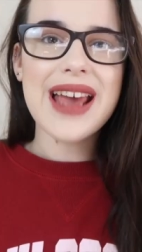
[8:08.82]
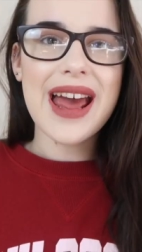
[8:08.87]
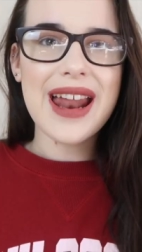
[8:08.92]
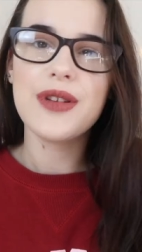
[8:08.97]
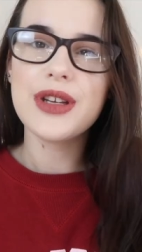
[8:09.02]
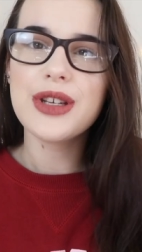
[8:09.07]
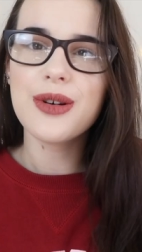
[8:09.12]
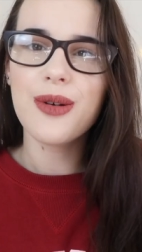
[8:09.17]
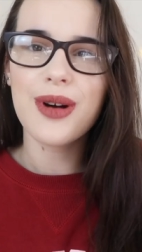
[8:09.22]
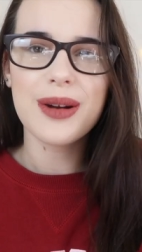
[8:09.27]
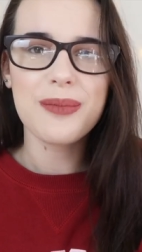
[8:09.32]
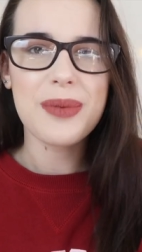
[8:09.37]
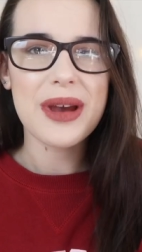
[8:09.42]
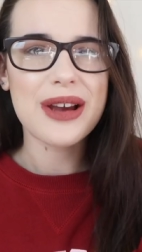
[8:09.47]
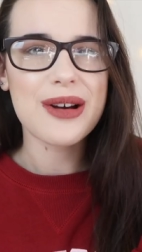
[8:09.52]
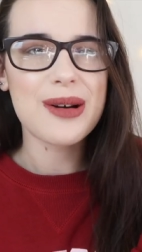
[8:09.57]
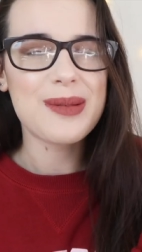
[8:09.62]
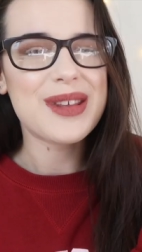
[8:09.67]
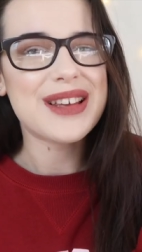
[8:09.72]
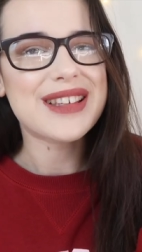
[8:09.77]
again, if you do want to
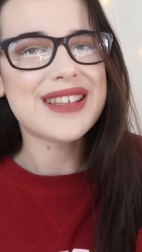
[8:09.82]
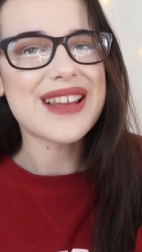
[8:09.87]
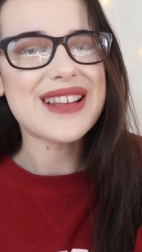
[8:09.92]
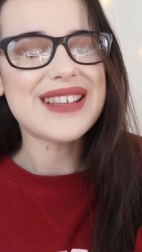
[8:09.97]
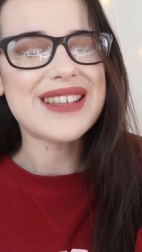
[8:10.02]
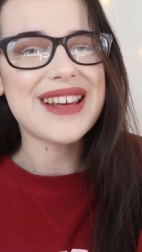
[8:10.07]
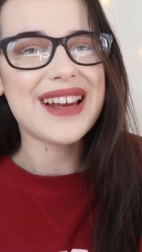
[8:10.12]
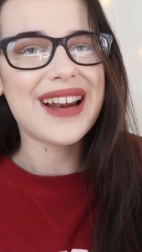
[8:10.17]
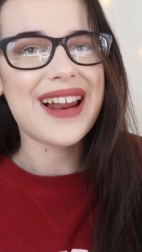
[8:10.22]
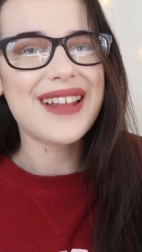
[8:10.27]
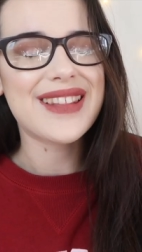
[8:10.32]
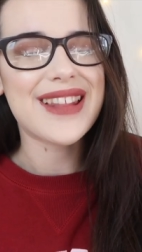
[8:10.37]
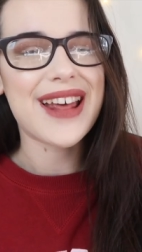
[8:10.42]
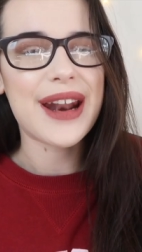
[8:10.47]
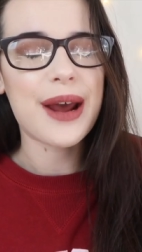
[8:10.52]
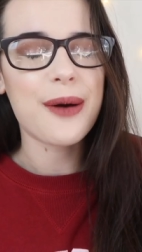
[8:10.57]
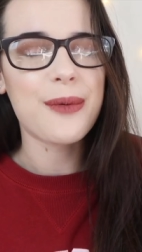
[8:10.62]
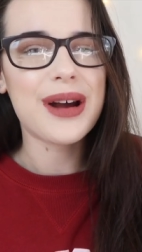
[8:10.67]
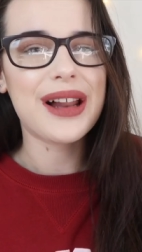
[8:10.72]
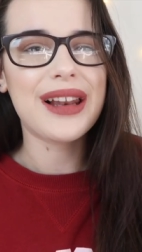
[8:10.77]
pick up this concealer,
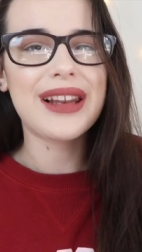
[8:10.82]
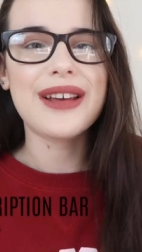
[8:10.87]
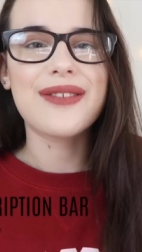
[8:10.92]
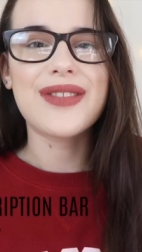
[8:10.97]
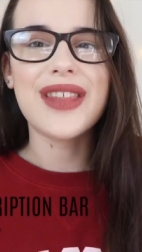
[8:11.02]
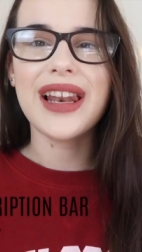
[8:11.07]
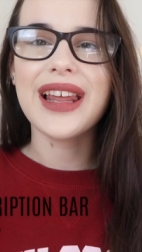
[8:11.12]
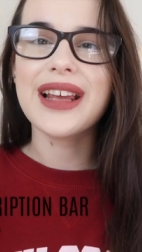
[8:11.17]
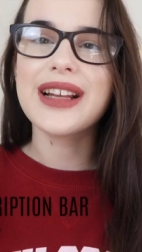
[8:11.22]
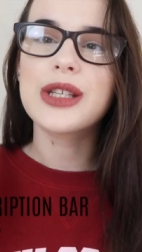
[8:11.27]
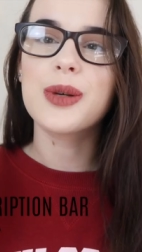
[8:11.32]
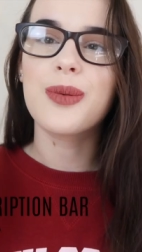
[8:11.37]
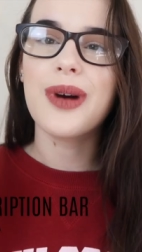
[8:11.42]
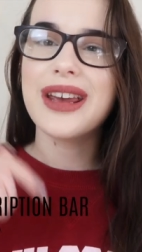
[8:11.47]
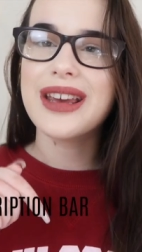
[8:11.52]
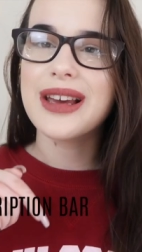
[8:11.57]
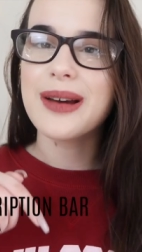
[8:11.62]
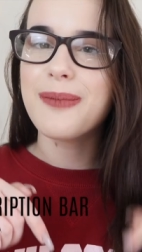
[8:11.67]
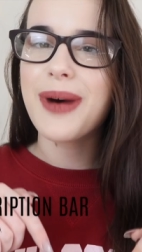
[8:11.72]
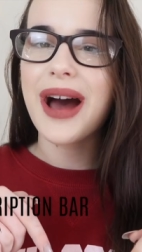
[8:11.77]
then I will leave the link to where
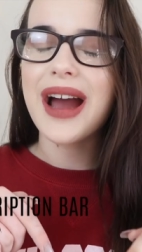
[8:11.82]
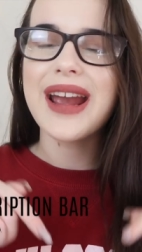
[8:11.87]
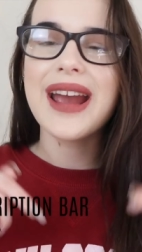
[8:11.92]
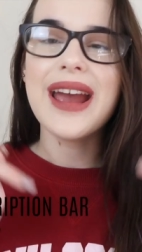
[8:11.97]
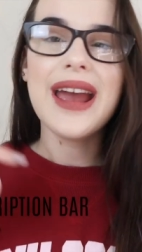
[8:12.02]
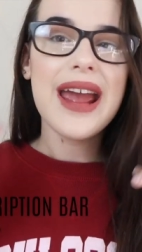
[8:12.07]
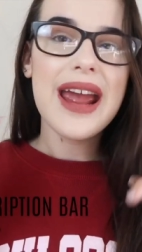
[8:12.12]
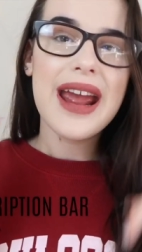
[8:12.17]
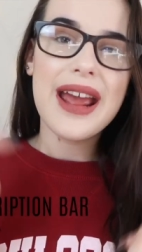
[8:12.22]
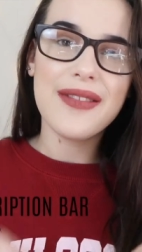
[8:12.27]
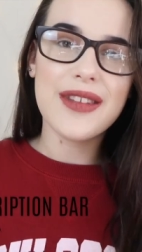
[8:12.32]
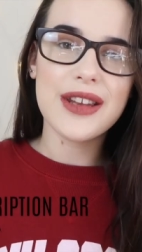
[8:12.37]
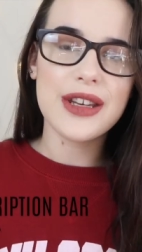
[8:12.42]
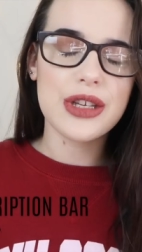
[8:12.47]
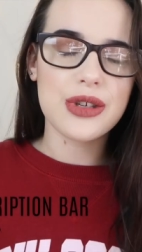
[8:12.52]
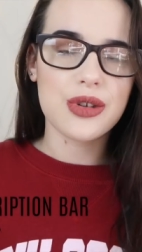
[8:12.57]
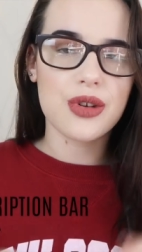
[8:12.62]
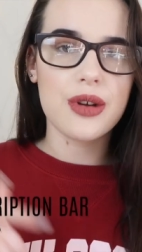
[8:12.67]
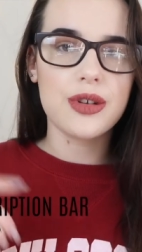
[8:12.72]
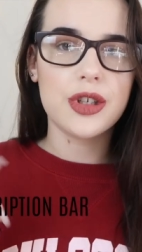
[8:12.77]
you can buy it in the
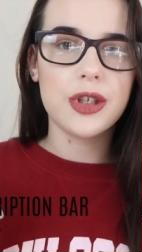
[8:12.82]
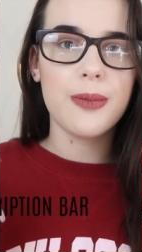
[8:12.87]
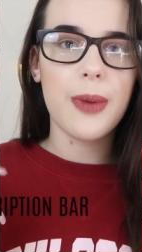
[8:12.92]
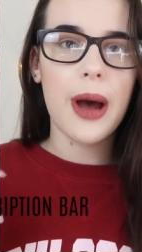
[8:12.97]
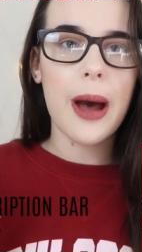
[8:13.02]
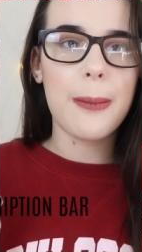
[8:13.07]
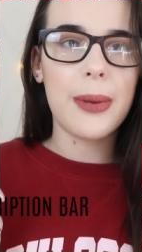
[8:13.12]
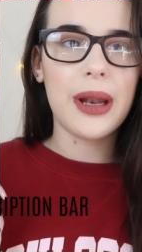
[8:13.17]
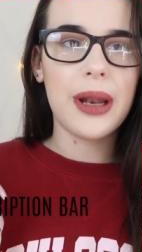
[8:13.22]
description bar